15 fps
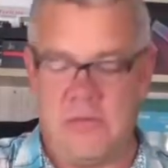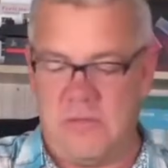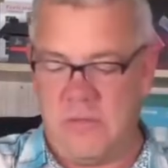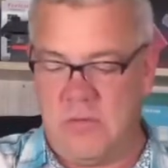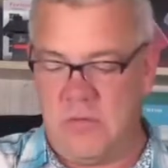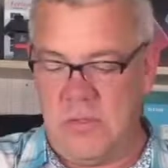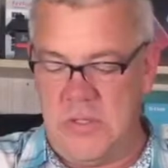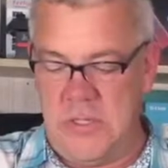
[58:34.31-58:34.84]

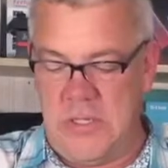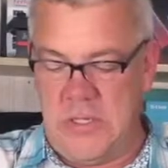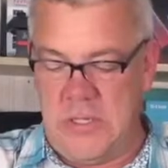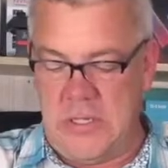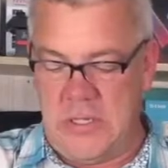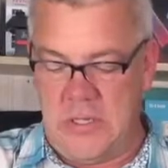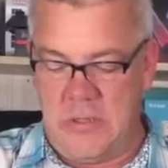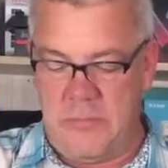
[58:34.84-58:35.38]
So,
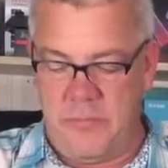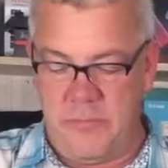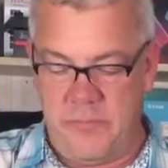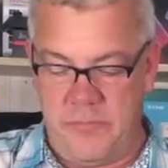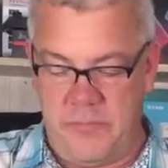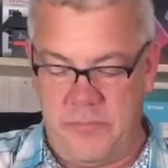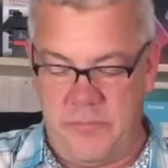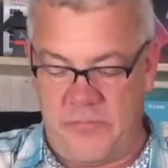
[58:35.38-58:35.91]

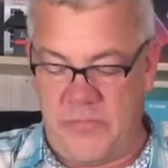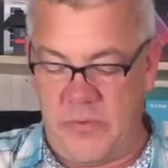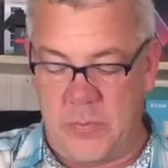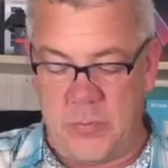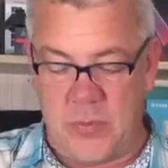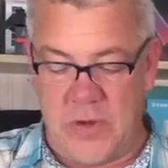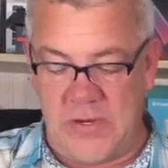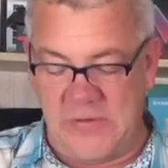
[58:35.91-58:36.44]
for the
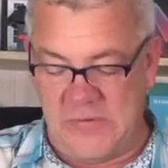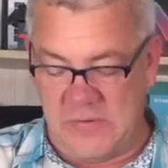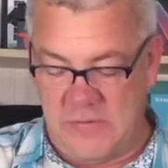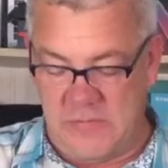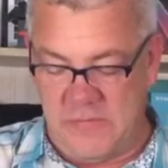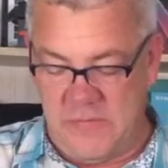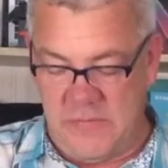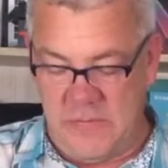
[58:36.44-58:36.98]
price
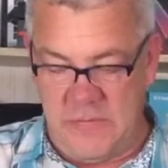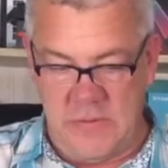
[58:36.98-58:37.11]
of